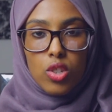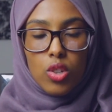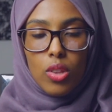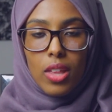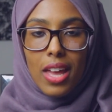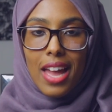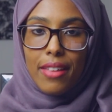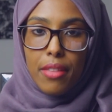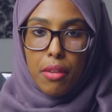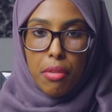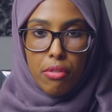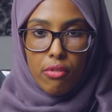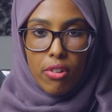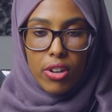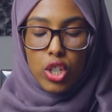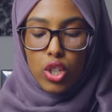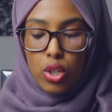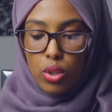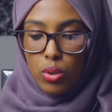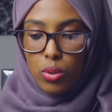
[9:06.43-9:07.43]
So they had a
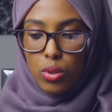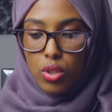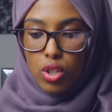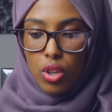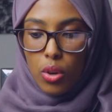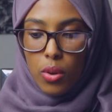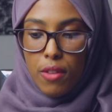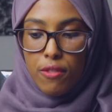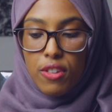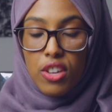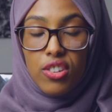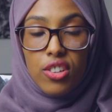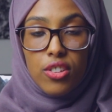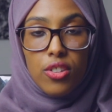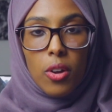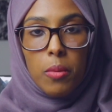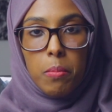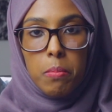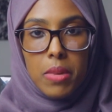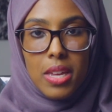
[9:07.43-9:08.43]
threshold, so if you did
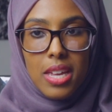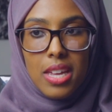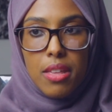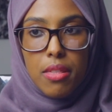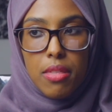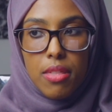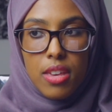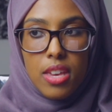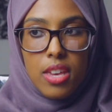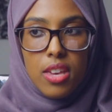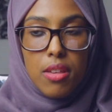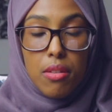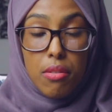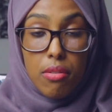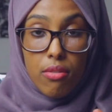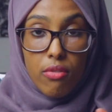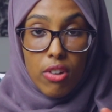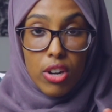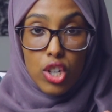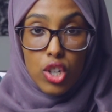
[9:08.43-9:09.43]
not meet the
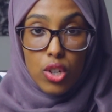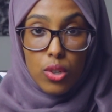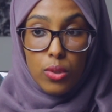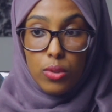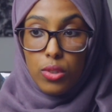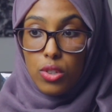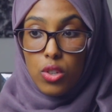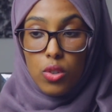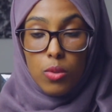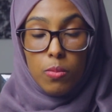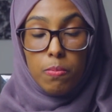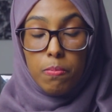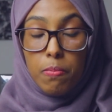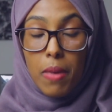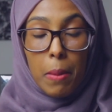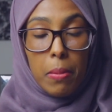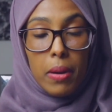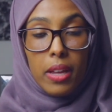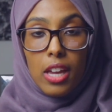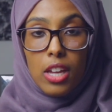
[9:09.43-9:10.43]
threshold, your
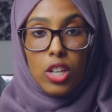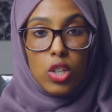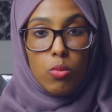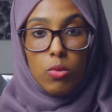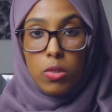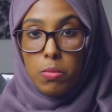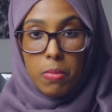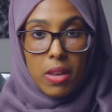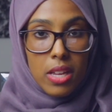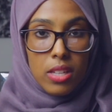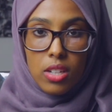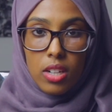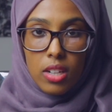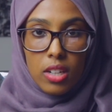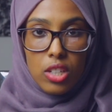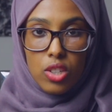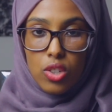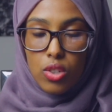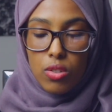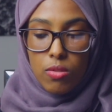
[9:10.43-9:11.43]
application was
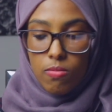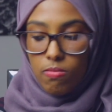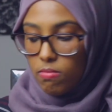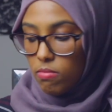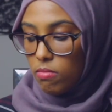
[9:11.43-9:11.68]
basically just